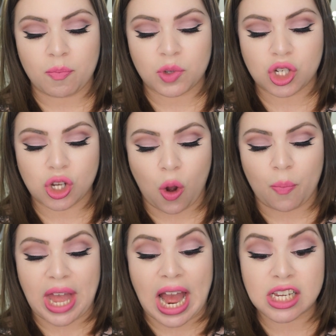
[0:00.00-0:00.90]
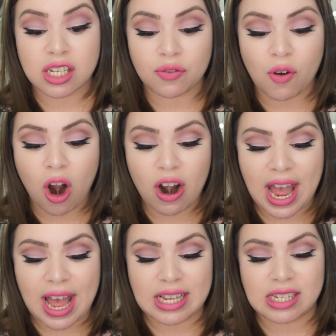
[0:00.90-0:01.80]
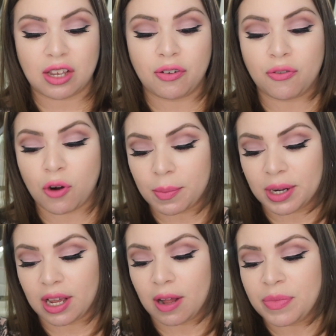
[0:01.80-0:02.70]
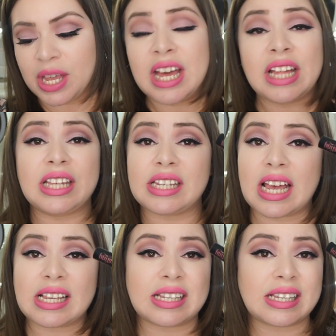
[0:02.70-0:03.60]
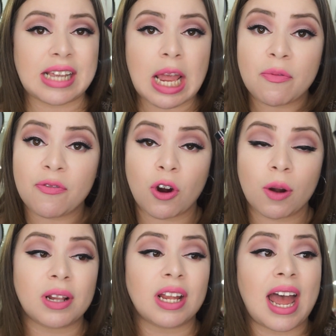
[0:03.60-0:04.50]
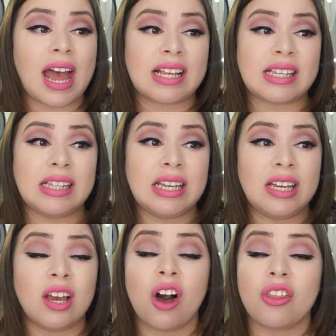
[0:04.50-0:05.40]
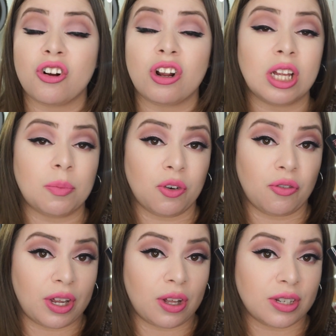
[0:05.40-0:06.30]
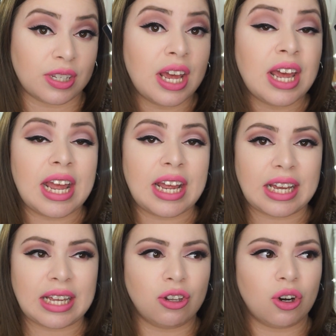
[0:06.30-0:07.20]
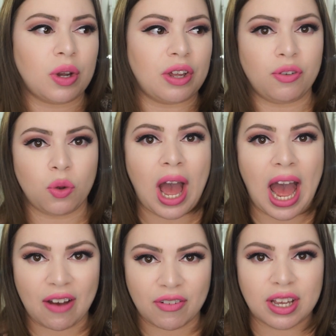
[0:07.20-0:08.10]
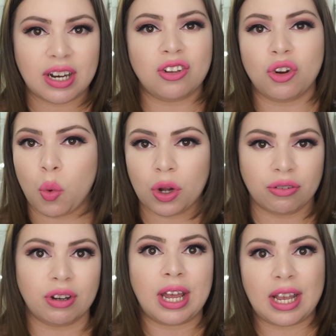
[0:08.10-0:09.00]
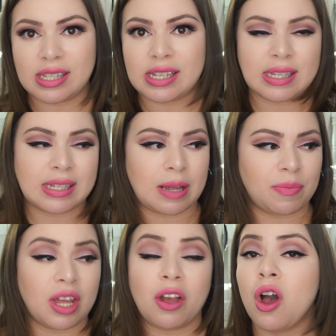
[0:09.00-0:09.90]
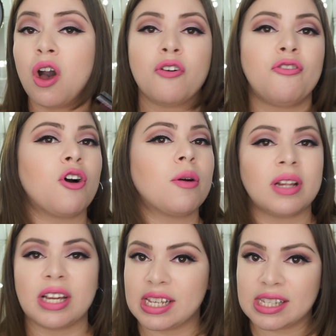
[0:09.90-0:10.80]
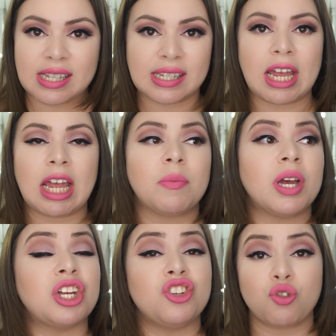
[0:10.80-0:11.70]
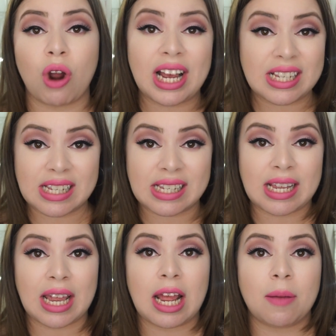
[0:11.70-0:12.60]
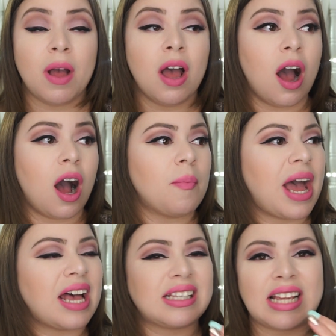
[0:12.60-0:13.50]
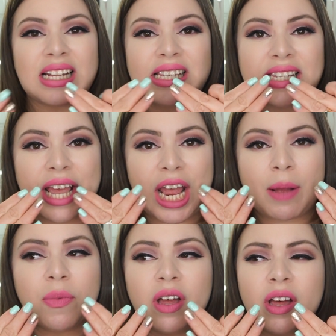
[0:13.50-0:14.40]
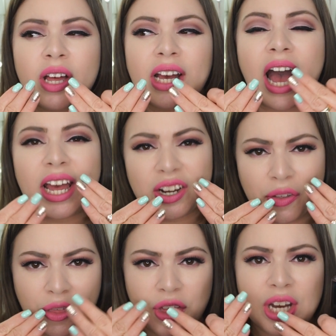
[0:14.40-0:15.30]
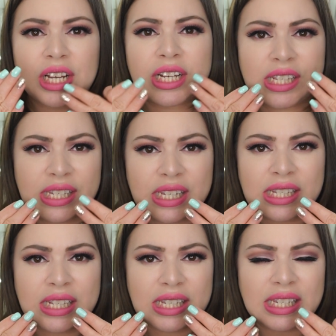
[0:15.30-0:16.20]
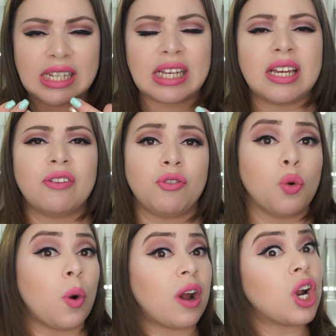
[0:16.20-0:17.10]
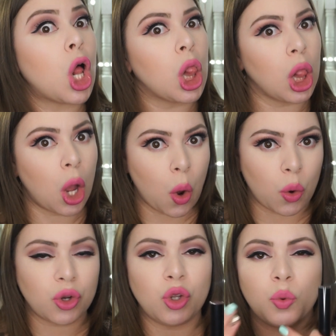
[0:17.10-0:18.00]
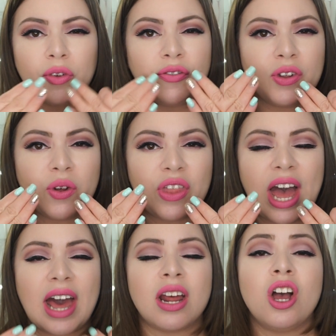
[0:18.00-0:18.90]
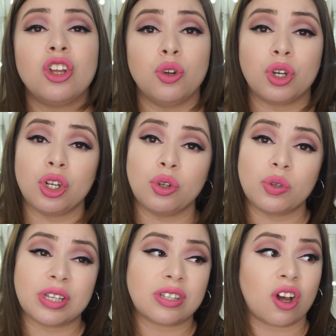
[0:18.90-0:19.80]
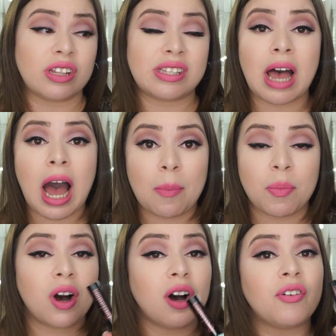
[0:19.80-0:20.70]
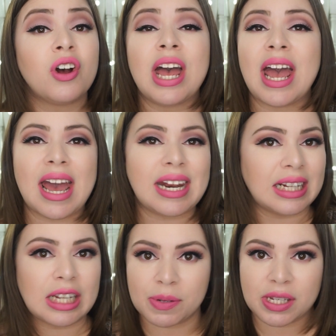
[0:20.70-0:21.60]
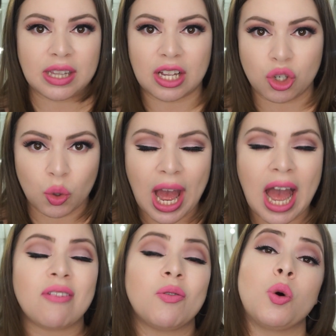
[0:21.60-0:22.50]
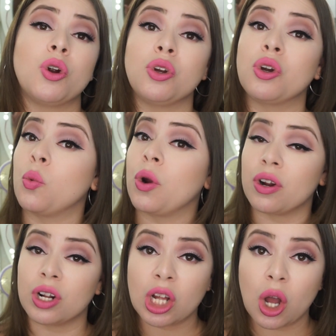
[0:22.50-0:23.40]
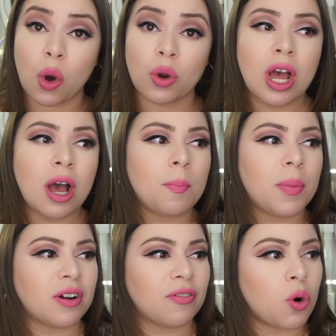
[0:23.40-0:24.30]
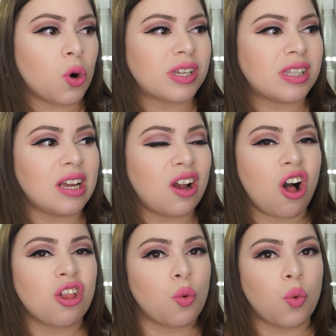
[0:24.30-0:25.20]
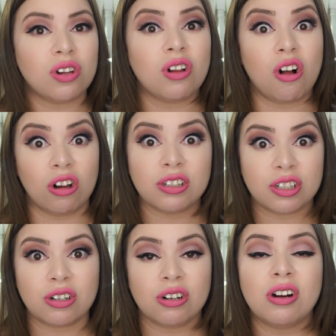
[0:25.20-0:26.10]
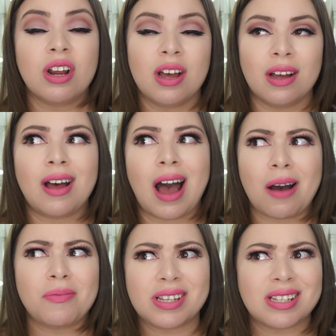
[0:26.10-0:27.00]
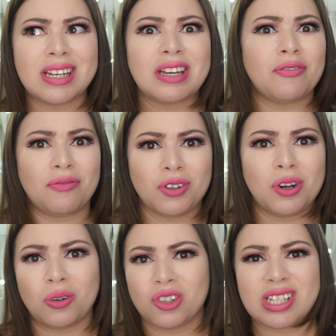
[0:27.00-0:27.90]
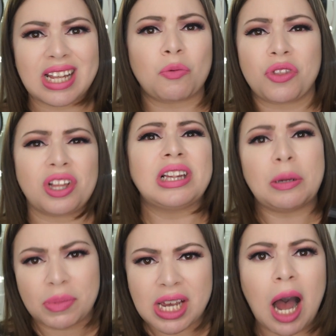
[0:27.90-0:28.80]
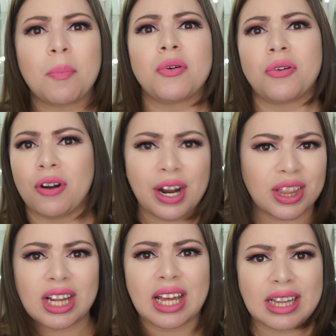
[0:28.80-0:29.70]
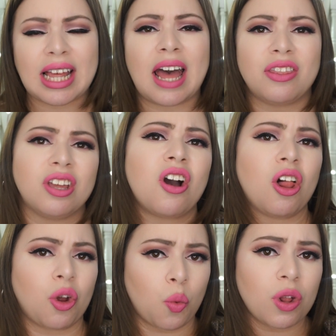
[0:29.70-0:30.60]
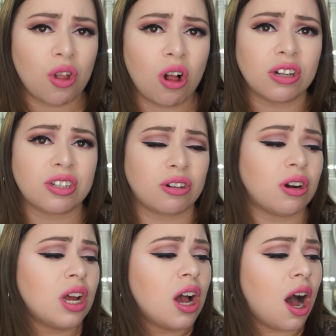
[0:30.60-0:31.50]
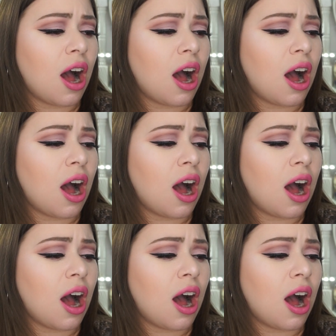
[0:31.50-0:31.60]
So as far as the formula, this has the same formula as the other Glimmer Veils. And, you know, if you have it and you're wondering, hey, is this the same thing? Formula is the same. It dries the same, has that same kind of thin consistency. If you wear it alone, you will feel that. You can use this on top of any lipstick that you have, or you can wear it alone. But of course, the color will alter. Obviously, if, you know, just like with a lip topper or anything like that, the color will alter.